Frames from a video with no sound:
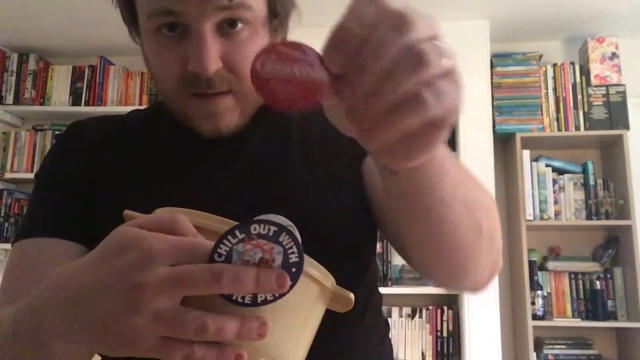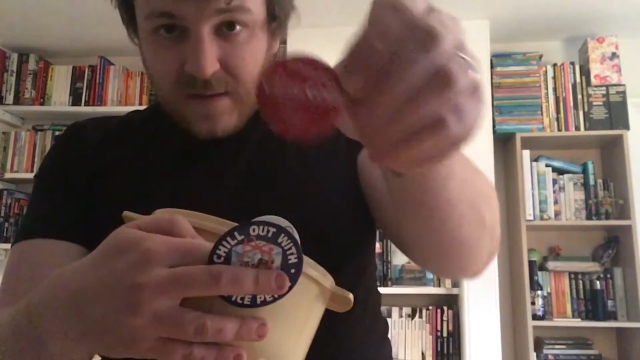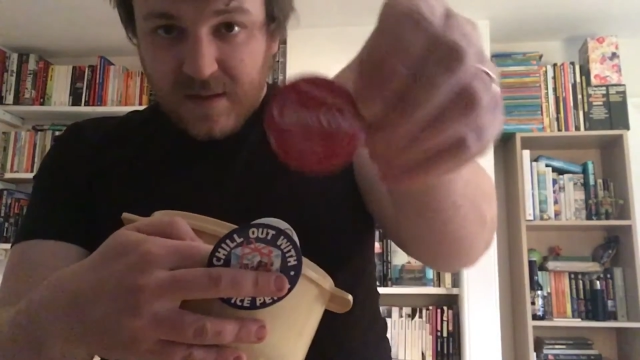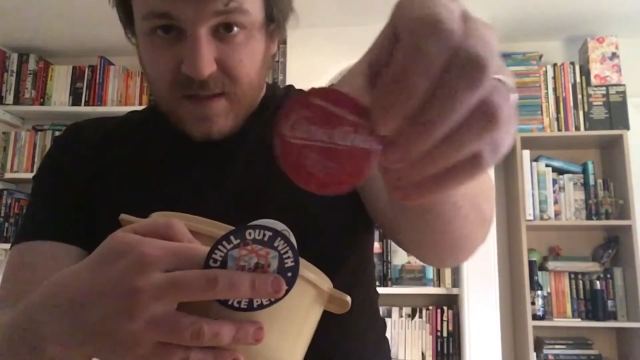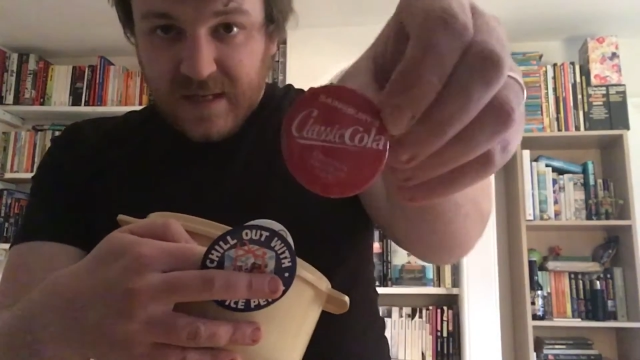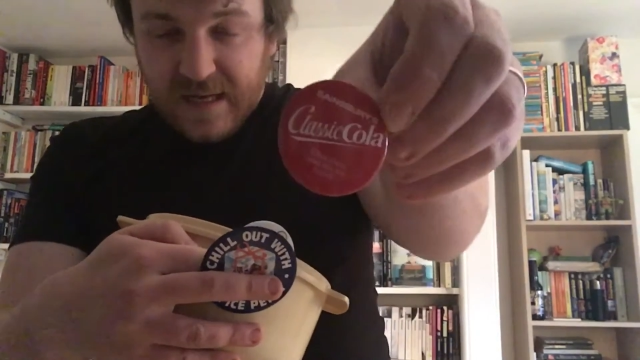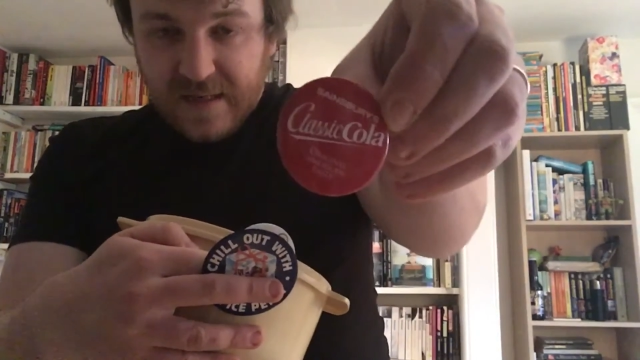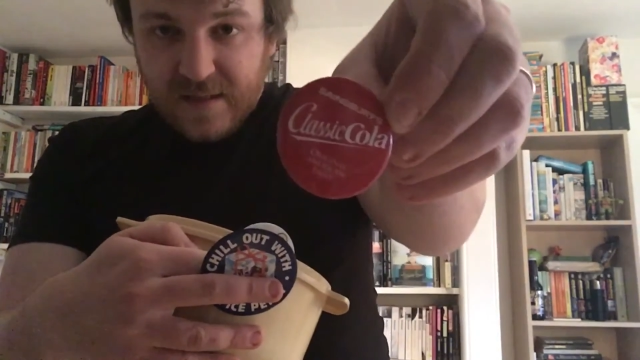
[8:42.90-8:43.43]

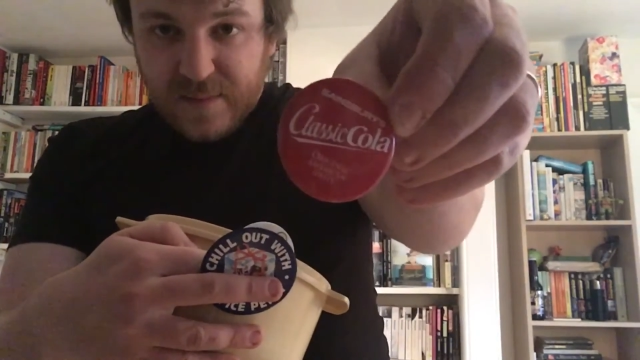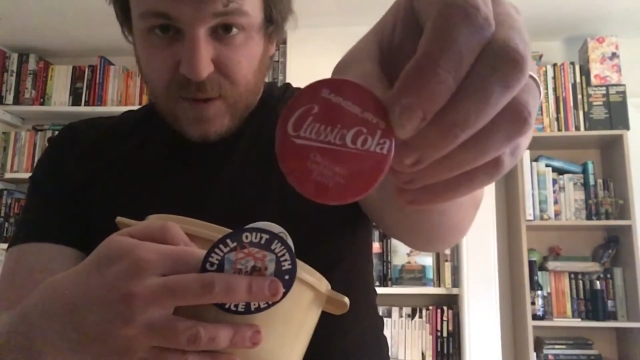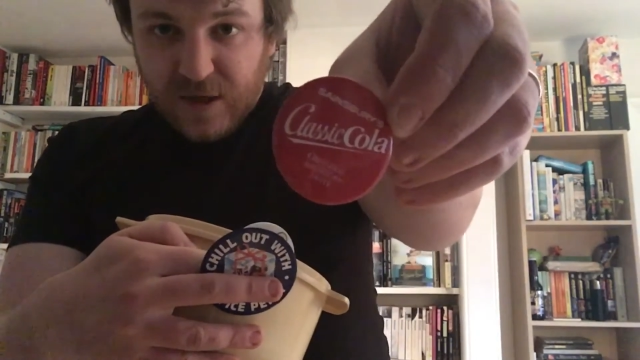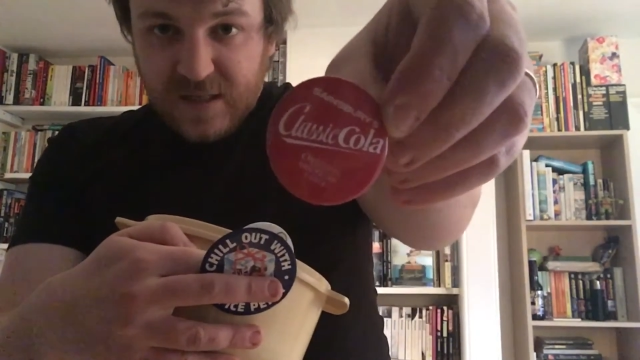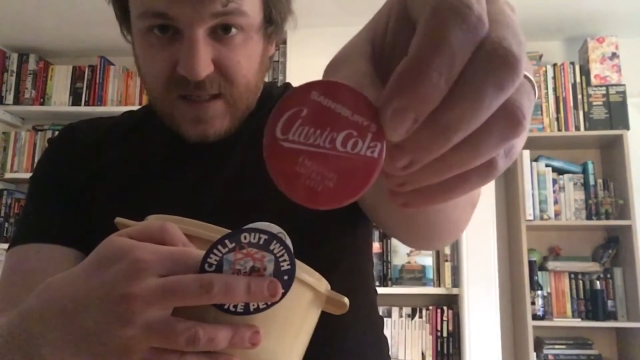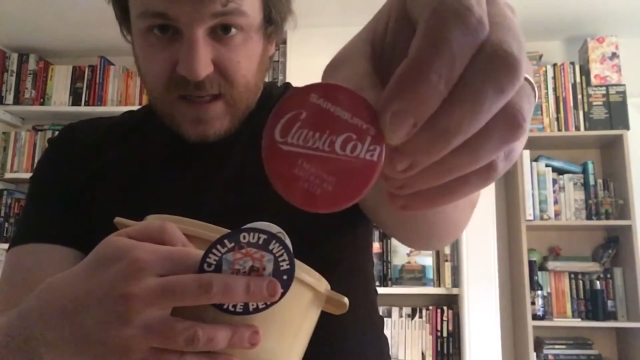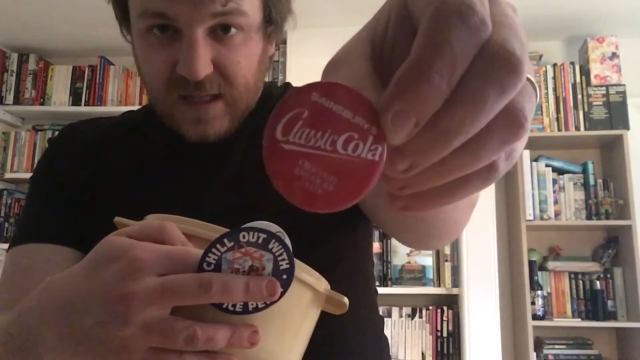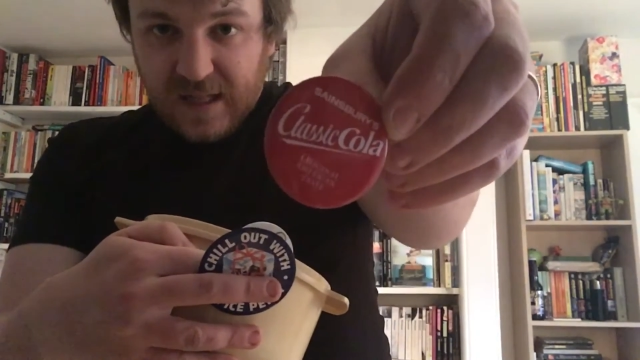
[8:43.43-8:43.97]

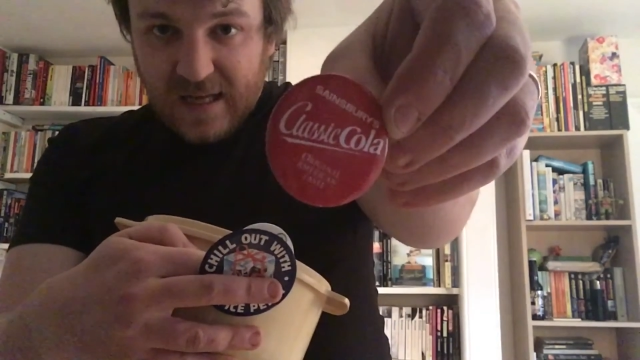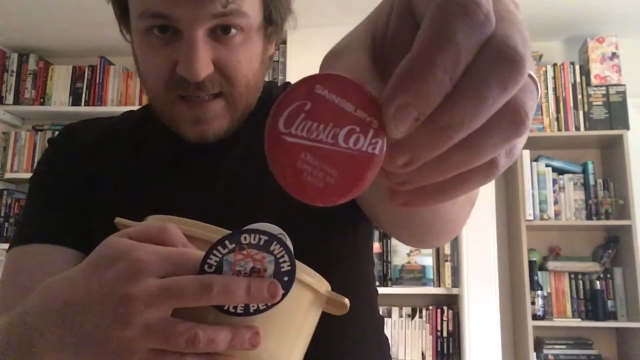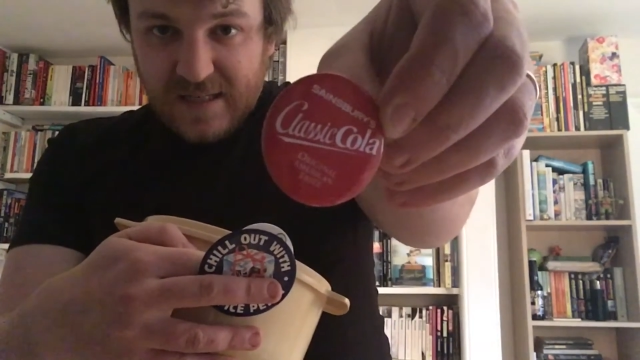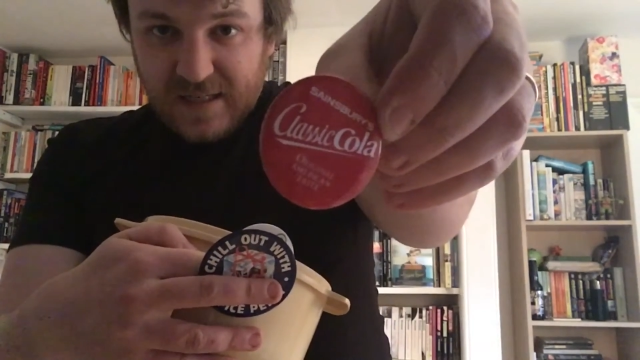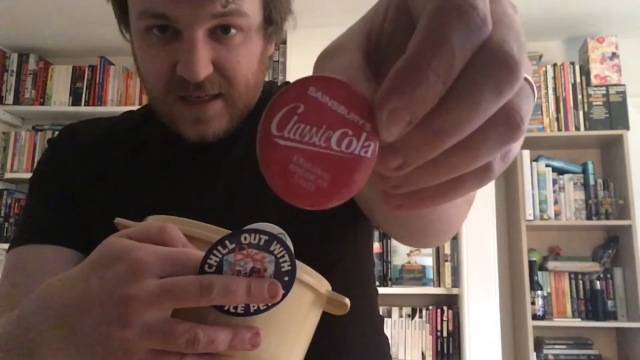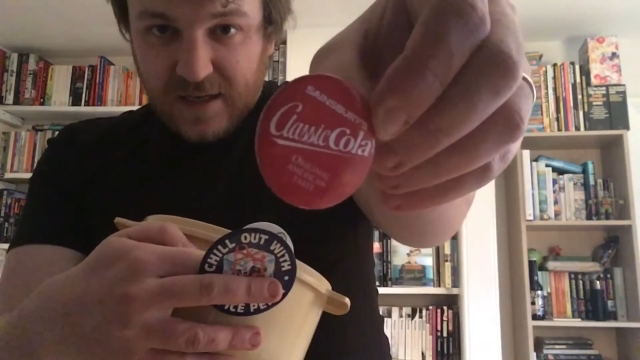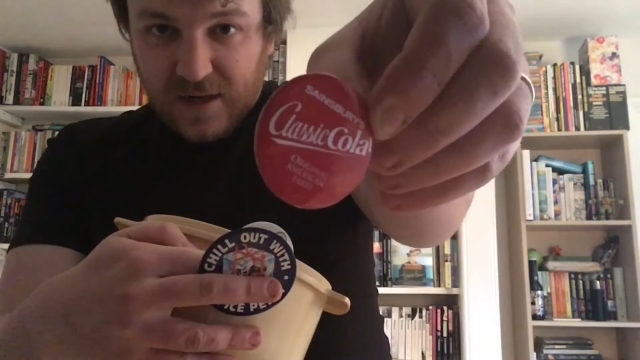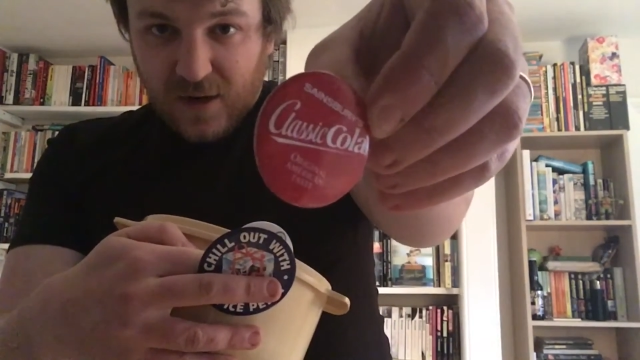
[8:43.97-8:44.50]
Sainsbury's
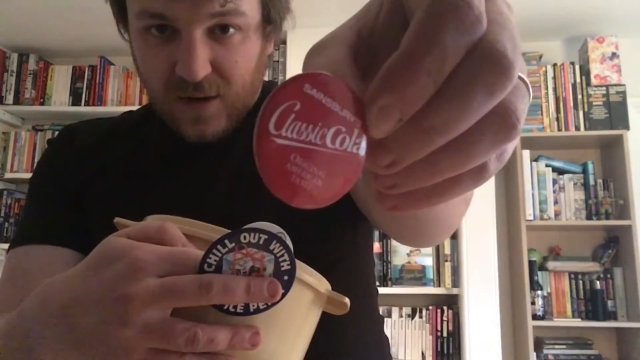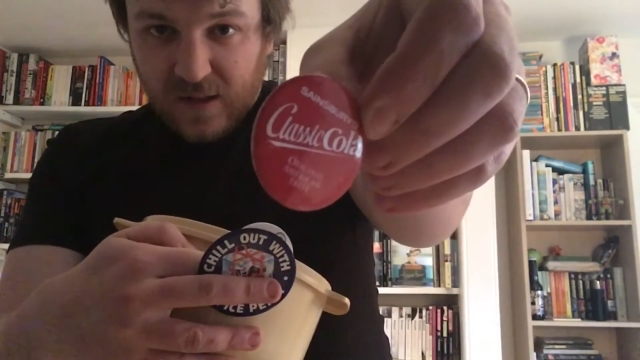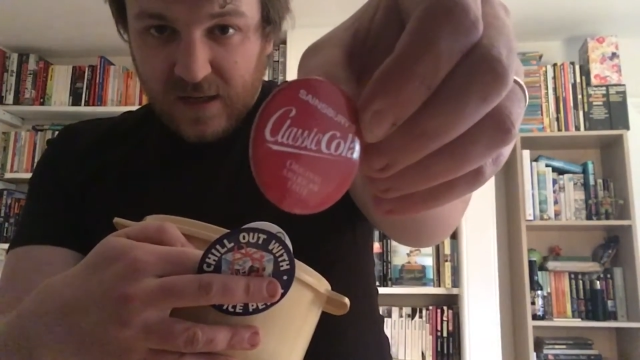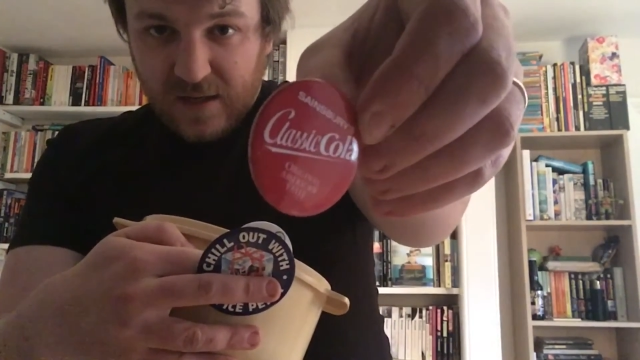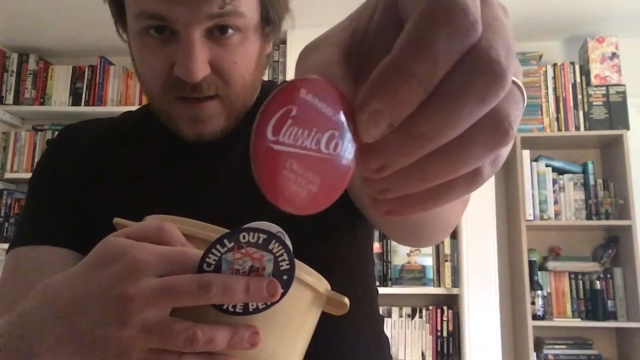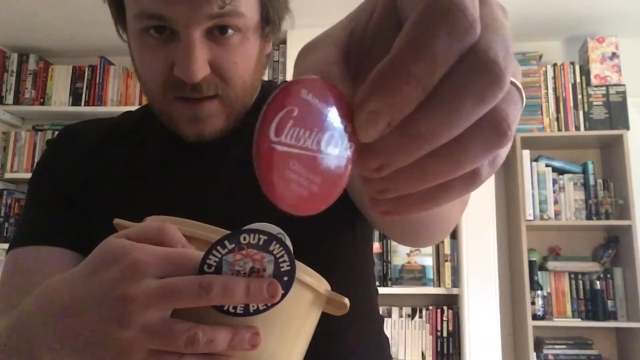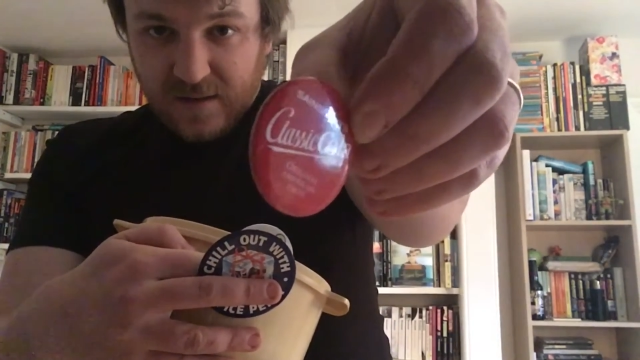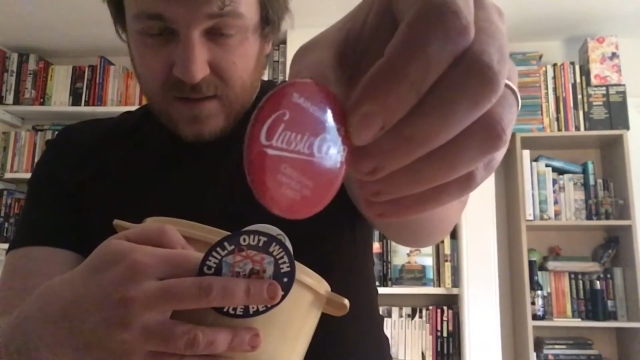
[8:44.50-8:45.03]
Classic Cola.